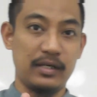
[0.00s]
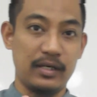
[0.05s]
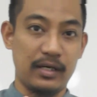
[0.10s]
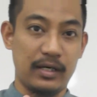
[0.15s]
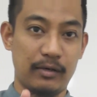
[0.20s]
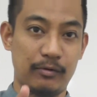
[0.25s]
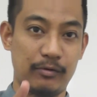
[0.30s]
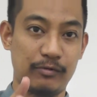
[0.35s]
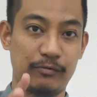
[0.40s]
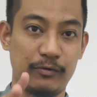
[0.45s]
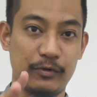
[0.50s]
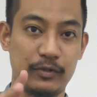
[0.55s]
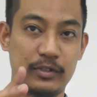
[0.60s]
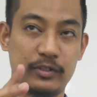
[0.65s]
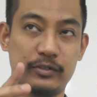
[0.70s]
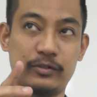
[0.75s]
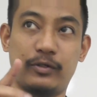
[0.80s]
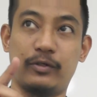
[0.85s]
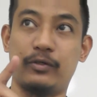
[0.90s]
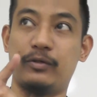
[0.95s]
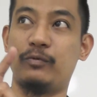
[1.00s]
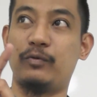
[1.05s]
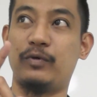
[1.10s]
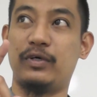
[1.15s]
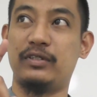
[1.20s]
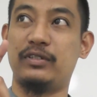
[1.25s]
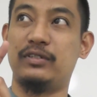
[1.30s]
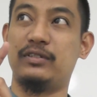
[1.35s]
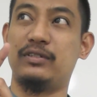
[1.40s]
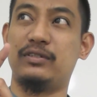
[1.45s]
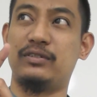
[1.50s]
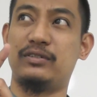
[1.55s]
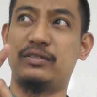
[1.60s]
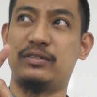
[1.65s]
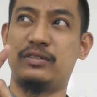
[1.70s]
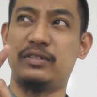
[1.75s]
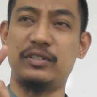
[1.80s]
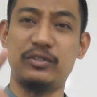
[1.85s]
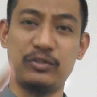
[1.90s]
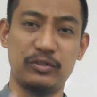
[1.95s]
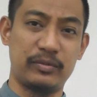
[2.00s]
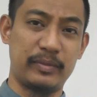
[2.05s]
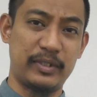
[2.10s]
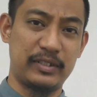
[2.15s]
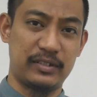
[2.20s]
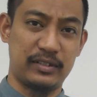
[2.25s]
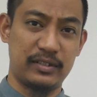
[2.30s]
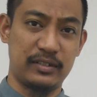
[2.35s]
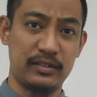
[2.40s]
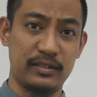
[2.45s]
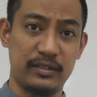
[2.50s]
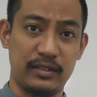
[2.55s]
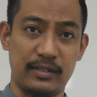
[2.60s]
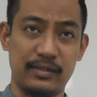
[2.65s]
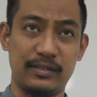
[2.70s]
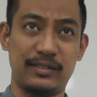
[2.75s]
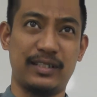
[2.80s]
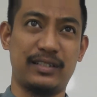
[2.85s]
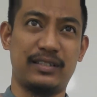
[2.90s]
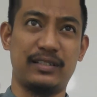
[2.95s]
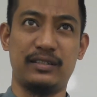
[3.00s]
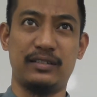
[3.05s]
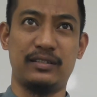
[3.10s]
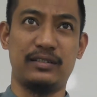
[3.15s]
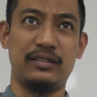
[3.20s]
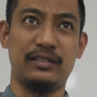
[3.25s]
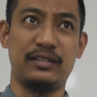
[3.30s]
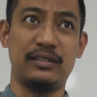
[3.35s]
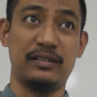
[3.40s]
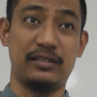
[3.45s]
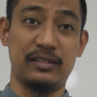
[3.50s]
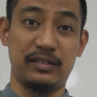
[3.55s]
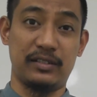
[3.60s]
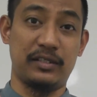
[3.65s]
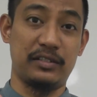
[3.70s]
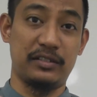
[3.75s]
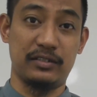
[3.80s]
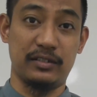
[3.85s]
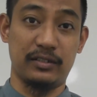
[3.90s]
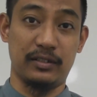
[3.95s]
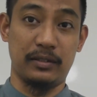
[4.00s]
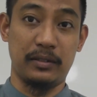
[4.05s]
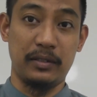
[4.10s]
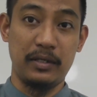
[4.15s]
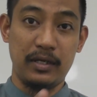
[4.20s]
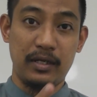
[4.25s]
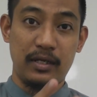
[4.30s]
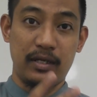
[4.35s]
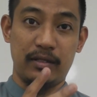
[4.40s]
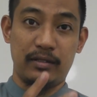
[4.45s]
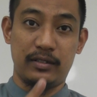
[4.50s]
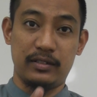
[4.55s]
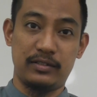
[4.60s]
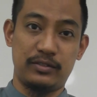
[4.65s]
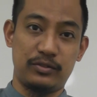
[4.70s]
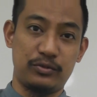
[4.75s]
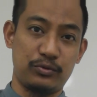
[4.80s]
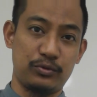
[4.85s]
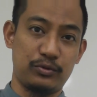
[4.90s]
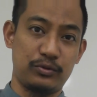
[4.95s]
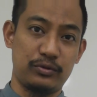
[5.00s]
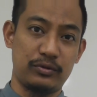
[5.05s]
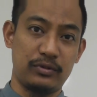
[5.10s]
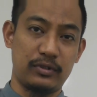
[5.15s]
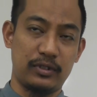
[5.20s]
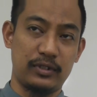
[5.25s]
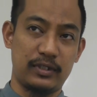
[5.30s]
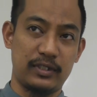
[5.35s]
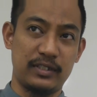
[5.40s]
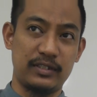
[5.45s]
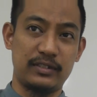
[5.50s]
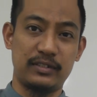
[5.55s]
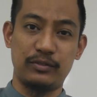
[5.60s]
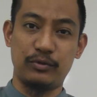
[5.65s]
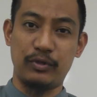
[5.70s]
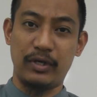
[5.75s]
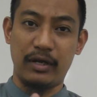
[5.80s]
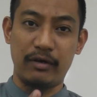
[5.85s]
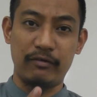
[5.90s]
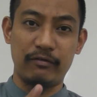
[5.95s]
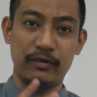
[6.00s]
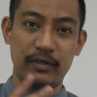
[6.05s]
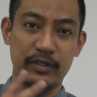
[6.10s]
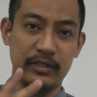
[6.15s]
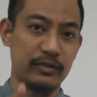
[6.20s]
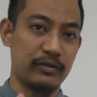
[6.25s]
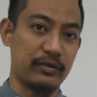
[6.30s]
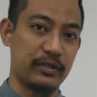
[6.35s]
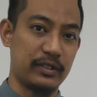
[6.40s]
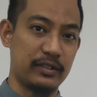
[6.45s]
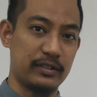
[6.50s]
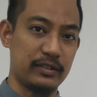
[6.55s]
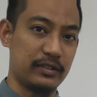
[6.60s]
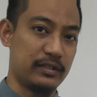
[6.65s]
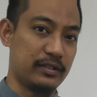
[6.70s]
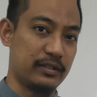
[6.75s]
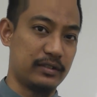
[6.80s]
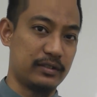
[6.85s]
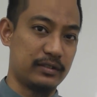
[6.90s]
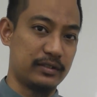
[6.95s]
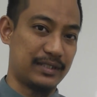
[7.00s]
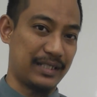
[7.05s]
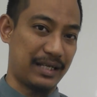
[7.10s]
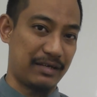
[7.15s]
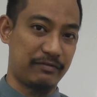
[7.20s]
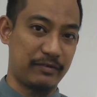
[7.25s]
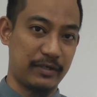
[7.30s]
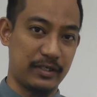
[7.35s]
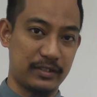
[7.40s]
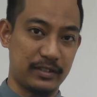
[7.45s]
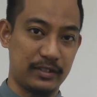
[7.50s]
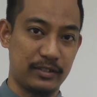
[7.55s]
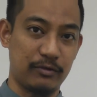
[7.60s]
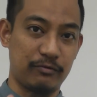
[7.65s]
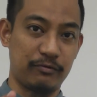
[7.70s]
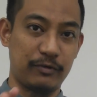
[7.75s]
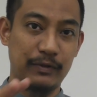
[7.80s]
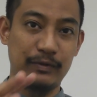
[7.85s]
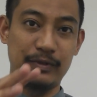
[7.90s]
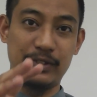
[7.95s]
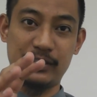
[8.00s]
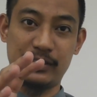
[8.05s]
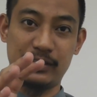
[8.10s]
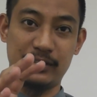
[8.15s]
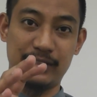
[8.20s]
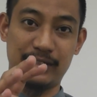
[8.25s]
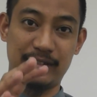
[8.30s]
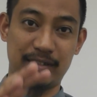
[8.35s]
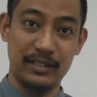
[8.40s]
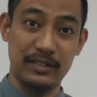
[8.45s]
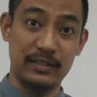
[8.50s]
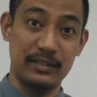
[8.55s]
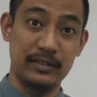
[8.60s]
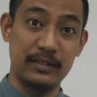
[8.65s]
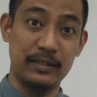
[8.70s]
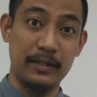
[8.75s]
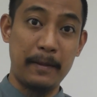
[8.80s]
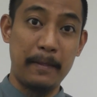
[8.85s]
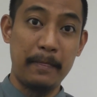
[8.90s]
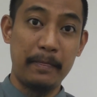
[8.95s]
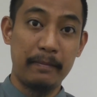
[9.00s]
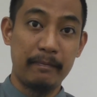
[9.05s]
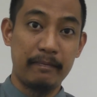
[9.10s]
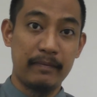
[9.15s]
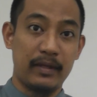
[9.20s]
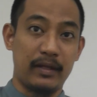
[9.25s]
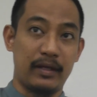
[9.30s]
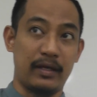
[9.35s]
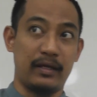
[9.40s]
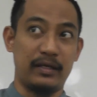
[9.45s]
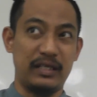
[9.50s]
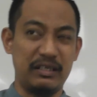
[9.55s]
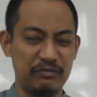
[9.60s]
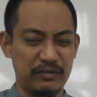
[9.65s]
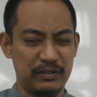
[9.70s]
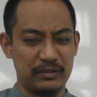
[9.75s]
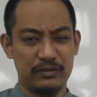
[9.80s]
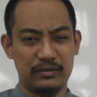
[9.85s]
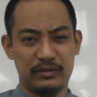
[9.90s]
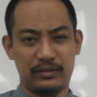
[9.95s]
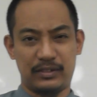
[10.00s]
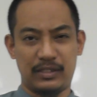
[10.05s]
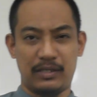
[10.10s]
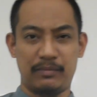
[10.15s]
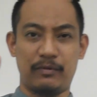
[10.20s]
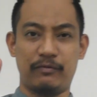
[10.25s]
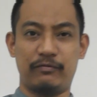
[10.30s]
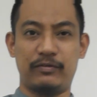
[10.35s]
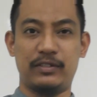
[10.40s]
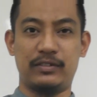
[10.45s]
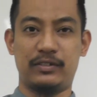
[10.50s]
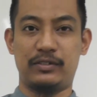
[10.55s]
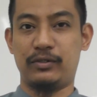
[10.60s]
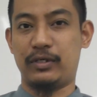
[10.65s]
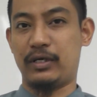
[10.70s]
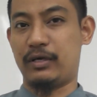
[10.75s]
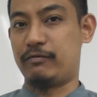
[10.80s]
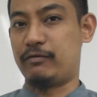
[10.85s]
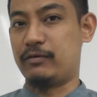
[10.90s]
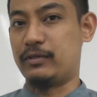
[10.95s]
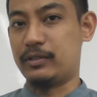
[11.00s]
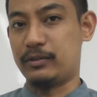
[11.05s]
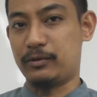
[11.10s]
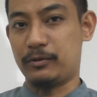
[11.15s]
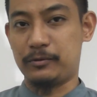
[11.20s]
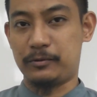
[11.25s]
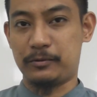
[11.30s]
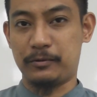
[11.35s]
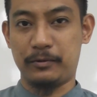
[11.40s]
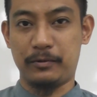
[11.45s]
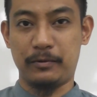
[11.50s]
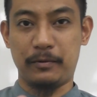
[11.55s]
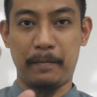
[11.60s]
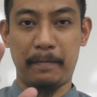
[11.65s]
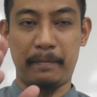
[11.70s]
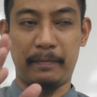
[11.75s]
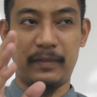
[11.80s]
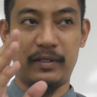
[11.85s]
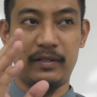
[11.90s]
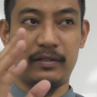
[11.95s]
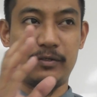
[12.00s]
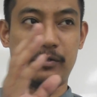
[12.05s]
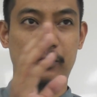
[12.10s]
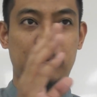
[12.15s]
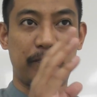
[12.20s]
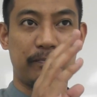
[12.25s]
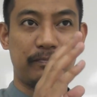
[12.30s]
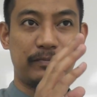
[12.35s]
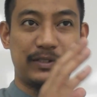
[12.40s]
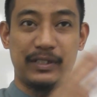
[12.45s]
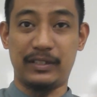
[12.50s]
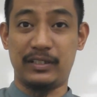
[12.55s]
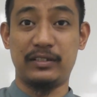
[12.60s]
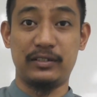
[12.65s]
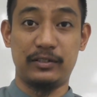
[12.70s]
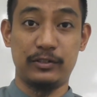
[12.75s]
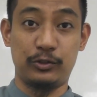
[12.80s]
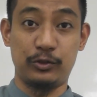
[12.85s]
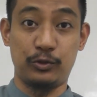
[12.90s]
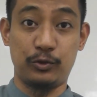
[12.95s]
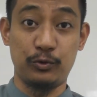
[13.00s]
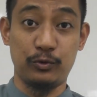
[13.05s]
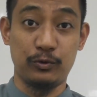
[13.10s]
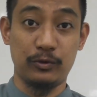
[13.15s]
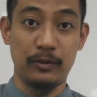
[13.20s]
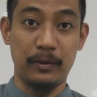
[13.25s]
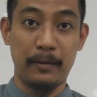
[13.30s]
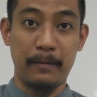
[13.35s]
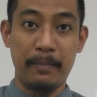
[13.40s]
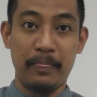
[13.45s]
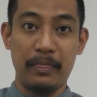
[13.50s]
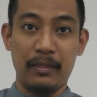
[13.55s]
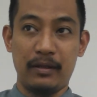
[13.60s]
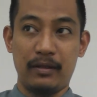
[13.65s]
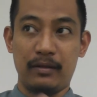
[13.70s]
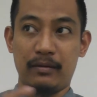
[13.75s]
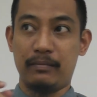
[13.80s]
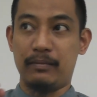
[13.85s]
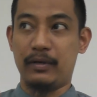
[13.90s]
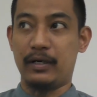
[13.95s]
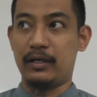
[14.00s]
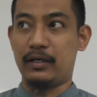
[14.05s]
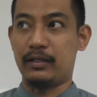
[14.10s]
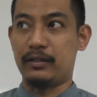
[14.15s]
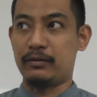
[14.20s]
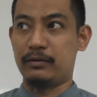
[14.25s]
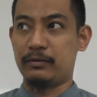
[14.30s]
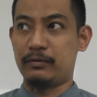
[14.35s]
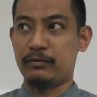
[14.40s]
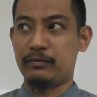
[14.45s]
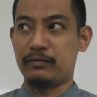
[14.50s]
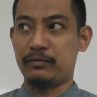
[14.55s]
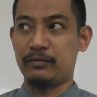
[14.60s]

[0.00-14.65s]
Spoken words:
I will focus on one in trigonometry and second in integration. These two things you have learned already in CFS in your foundation study, and even some of these you have learned also in your secondary school. But